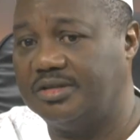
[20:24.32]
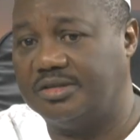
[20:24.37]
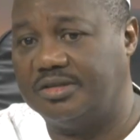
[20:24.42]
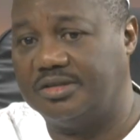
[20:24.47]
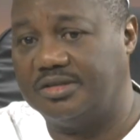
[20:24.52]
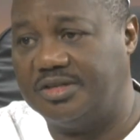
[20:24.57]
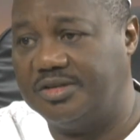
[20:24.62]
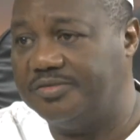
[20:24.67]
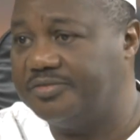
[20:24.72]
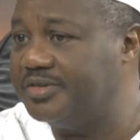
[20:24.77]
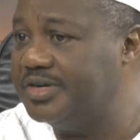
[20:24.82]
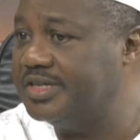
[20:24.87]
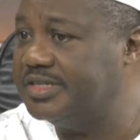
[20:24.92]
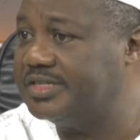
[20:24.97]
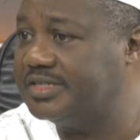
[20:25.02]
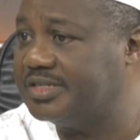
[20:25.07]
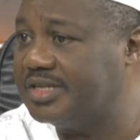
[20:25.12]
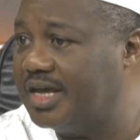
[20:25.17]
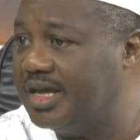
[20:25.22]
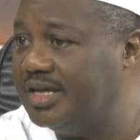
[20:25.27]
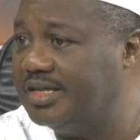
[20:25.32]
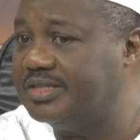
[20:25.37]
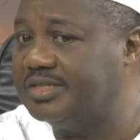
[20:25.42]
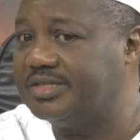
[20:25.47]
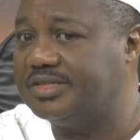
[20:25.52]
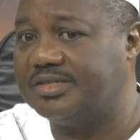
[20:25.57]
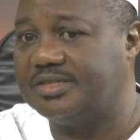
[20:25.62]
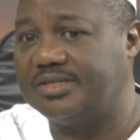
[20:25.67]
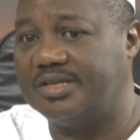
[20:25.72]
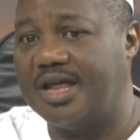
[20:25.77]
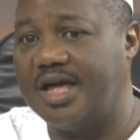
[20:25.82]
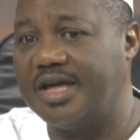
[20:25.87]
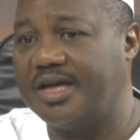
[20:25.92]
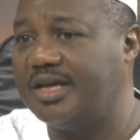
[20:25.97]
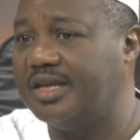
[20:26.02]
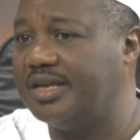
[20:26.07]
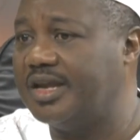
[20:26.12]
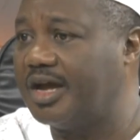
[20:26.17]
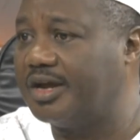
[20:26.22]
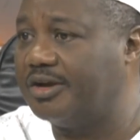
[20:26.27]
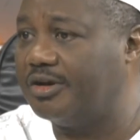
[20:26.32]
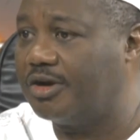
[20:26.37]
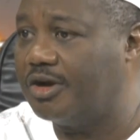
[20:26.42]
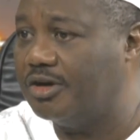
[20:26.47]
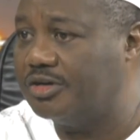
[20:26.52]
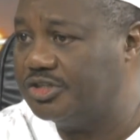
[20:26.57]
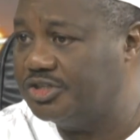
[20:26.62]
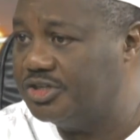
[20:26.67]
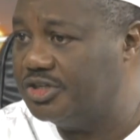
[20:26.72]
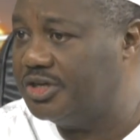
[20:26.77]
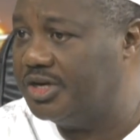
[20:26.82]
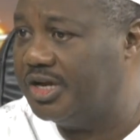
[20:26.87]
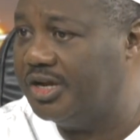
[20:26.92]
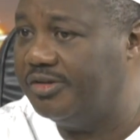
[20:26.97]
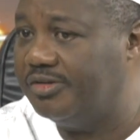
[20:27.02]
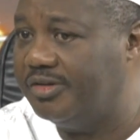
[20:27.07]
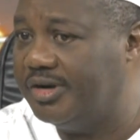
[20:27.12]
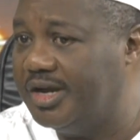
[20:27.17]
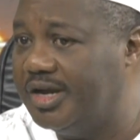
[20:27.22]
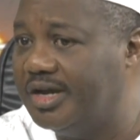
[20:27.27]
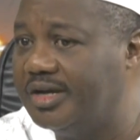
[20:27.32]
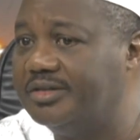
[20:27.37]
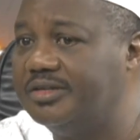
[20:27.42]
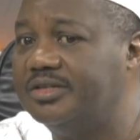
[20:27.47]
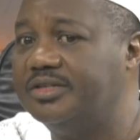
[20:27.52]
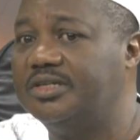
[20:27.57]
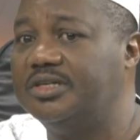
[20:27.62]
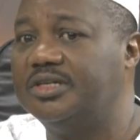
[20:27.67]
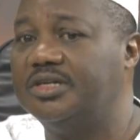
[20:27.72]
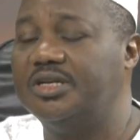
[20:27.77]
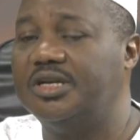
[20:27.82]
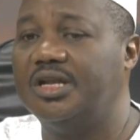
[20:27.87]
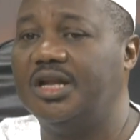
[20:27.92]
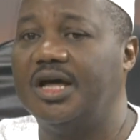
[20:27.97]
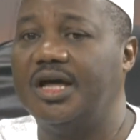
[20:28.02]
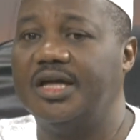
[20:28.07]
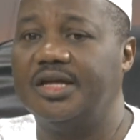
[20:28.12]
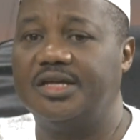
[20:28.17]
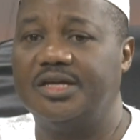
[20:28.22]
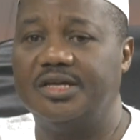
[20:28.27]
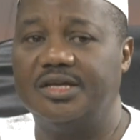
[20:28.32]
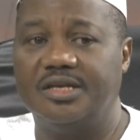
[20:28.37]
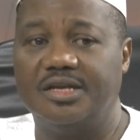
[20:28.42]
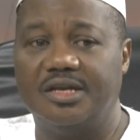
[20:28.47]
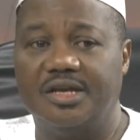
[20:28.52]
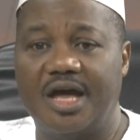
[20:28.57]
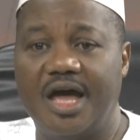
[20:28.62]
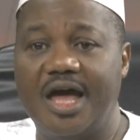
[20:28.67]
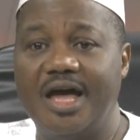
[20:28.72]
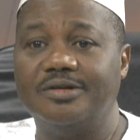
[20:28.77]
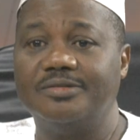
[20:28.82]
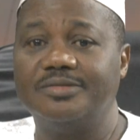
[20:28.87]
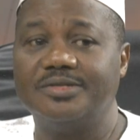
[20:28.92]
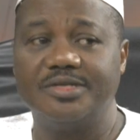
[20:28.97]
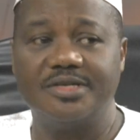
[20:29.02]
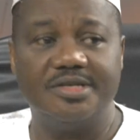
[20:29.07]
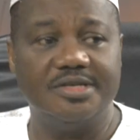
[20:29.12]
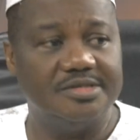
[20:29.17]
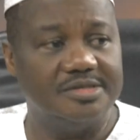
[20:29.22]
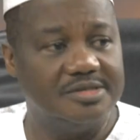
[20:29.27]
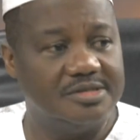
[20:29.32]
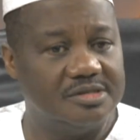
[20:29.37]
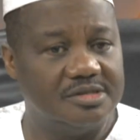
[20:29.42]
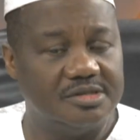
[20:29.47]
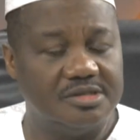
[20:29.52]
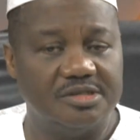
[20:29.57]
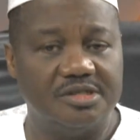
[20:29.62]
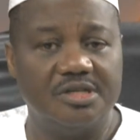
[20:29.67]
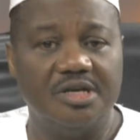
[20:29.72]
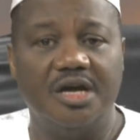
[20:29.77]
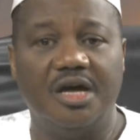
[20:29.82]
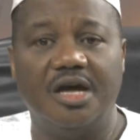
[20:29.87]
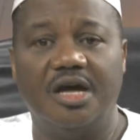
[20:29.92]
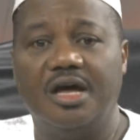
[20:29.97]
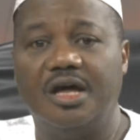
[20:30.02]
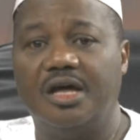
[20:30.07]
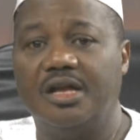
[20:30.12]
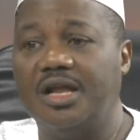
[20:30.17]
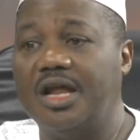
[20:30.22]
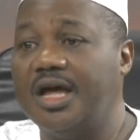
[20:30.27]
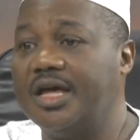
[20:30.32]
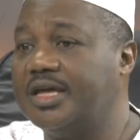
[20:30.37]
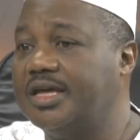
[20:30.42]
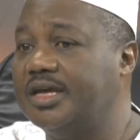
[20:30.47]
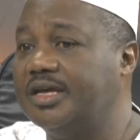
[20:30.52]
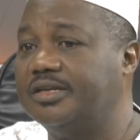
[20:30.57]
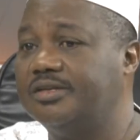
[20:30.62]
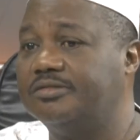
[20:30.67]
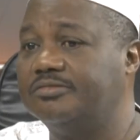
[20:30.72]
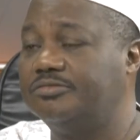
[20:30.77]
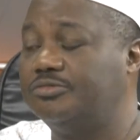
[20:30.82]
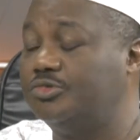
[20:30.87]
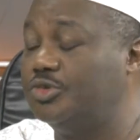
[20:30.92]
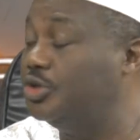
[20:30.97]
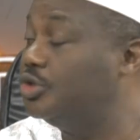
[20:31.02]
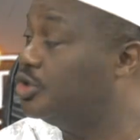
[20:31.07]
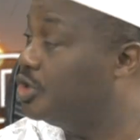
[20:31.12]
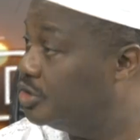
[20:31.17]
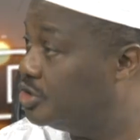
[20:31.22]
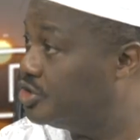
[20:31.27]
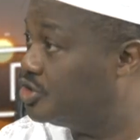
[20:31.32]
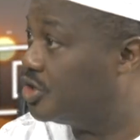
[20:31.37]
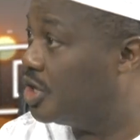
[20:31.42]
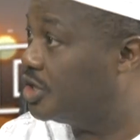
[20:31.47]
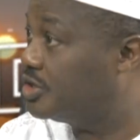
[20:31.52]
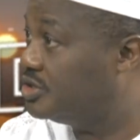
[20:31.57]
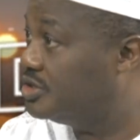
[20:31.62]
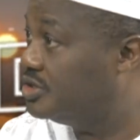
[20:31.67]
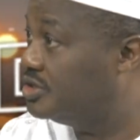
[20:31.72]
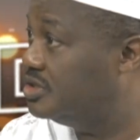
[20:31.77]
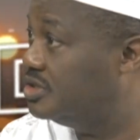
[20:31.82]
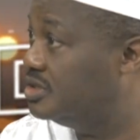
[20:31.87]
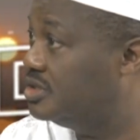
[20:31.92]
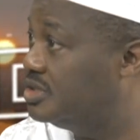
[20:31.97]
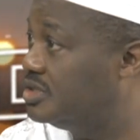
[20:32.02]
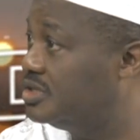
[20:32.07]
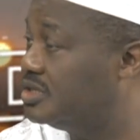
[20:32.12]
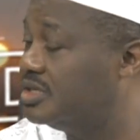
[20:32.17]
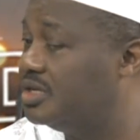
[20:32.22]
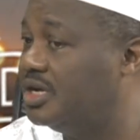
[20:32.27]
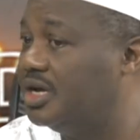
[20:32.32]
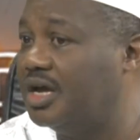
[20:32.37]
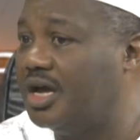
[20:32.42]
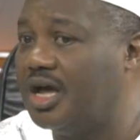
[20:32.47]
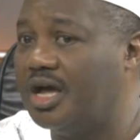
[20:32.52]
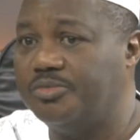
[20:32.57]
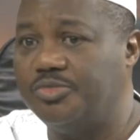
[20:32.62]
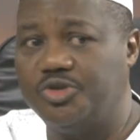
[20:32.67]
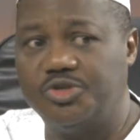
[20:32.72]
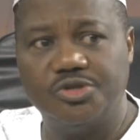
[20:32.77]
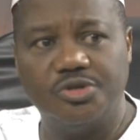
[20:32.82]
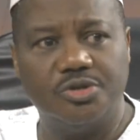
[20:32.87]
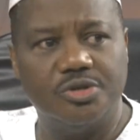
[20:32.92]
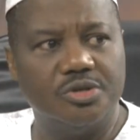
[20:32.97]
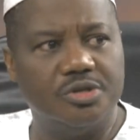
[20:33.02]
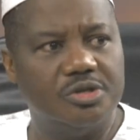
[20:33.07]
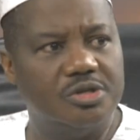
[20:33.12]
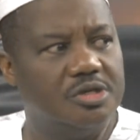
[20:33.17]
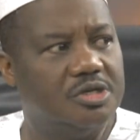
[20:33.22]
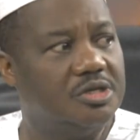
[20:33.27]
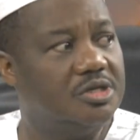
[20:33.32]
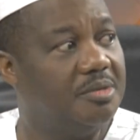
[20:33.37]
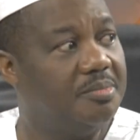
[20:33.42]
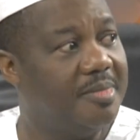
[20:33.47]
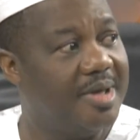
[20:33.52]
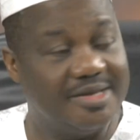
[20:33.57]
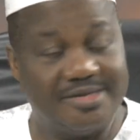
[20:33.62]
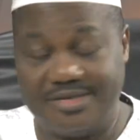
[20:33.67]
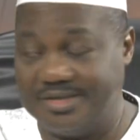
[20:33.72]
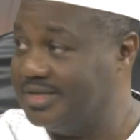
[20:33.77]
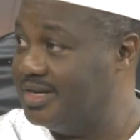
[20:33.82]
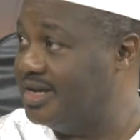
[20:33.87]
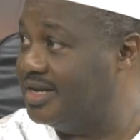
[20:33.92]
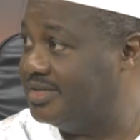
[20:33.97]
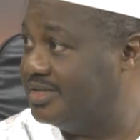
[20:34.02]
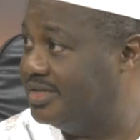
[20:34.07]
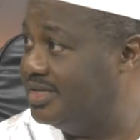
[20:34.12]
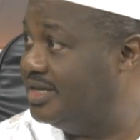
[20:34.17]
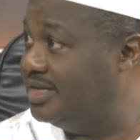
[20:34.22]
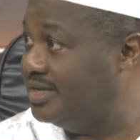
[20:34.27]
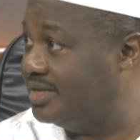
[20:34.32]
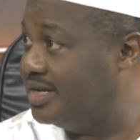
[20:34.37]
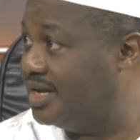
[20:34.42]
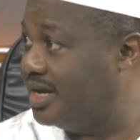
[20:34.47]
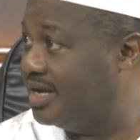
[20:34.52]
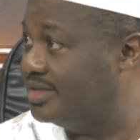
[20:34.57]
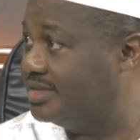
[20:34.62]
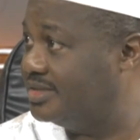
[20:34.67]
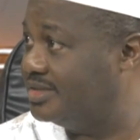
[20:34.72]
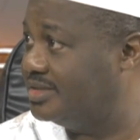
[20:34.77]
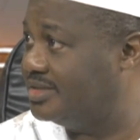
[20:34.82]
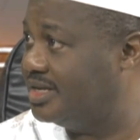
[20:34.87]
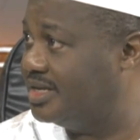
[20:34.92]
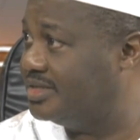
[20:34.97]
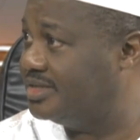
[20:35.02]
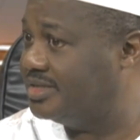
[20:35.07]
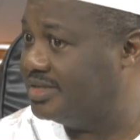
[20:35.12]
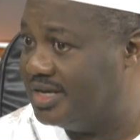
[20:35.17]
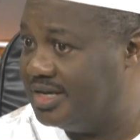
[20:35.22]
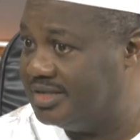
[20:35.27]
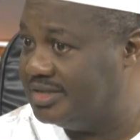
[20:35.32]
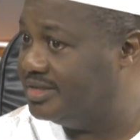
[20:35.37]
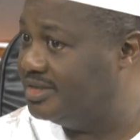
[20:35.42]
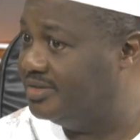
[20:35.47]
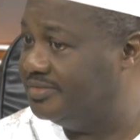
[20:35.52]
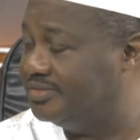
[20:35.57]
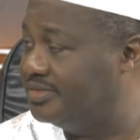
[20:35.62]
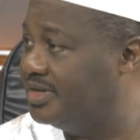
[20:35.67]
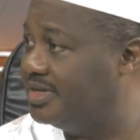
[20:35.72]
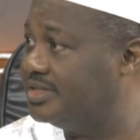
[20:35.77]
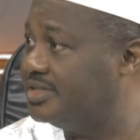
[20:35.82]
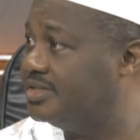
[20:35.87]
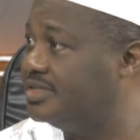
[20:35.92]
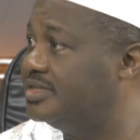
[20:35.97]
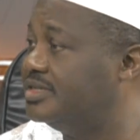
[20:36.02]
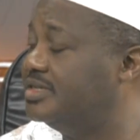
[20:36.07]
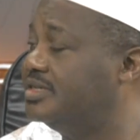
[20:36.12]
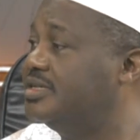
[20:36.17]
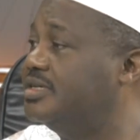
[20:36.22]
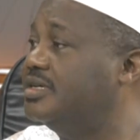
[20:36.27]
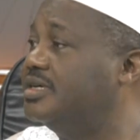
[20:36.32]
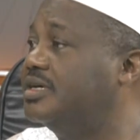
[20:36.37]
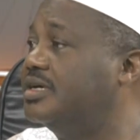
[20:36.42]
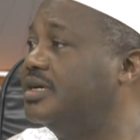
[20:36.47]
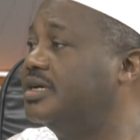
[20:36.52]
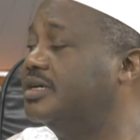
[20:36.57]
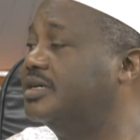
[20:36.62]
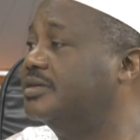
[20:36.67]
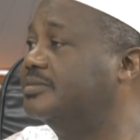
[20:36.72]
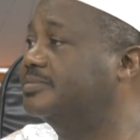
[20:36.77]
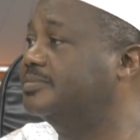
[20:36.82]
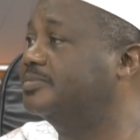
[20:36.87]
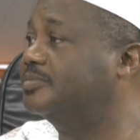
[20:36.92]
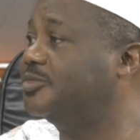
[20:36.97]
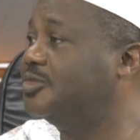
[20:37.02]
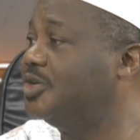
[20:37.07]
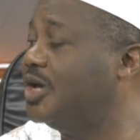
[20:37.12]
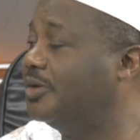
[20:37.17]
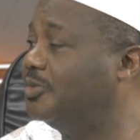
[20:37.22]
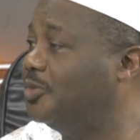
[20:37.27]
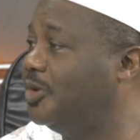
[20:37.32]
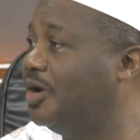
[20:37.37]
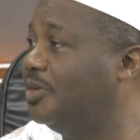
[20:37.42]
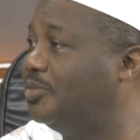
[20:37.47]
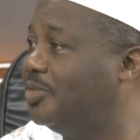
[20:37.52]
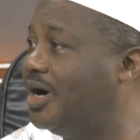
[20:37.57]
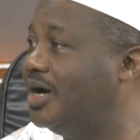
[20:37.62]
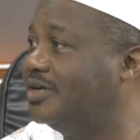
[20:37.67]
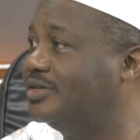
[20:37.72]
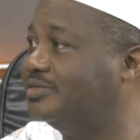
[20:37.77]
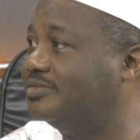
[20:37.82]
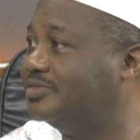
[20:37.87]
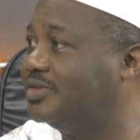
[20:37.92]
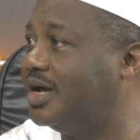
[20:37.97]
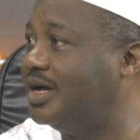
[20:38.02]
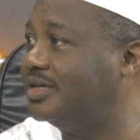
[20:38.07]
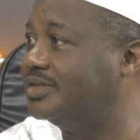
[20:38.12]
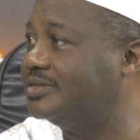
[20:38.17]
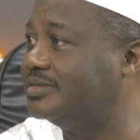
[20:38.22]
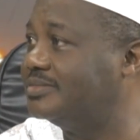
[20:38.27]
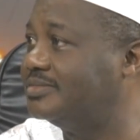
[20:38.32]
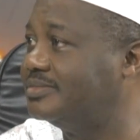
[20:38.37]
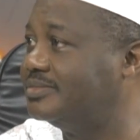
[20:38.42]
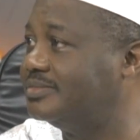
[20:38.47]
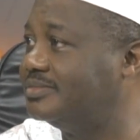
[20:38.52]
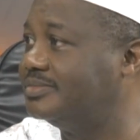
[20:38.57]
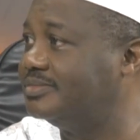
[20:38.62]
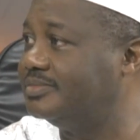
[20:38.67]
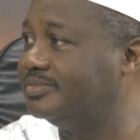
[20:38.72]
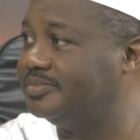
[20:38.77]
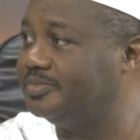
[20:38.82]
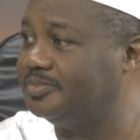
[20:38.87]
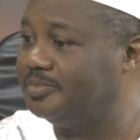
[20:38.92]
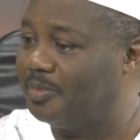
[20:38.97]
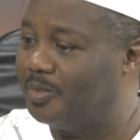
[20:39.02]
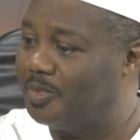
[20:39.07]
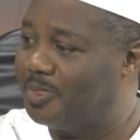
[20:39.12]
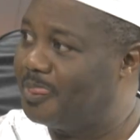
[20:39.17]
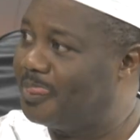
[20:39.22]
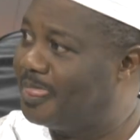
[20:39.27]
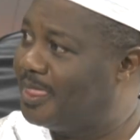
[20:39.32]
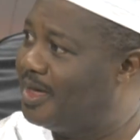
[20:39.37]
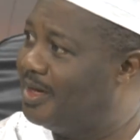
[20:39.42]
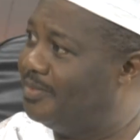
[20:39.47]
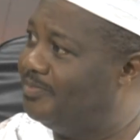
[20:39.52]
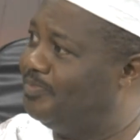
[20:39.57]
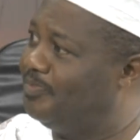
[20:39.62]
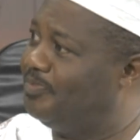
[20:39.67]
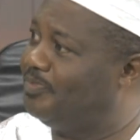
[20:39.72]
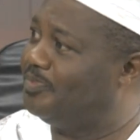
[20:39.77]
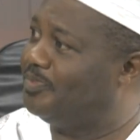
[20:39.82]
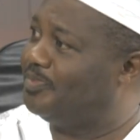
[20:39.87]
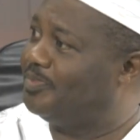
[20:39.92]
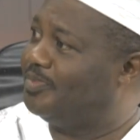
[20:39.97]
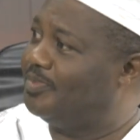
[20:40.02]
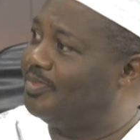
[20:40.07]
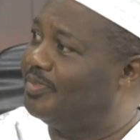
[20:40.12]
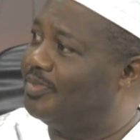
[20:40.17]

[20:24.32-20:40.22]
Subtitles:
different states, like in agriculture area, like in housing, like in road constructions, I'm sure the masses are seeing that. They're seeing the difference, and we're proud of that. Otuma, are you aware that the masses are hungry?